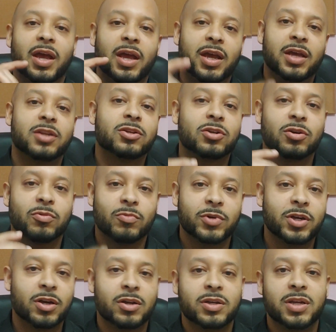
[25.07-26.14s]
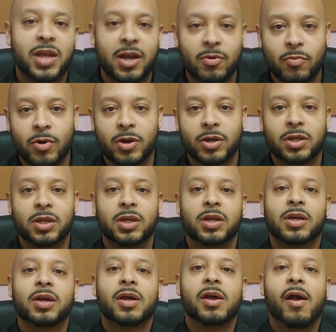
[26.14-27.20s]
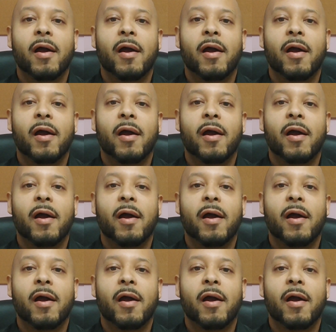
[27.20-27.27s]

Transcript: and career networking,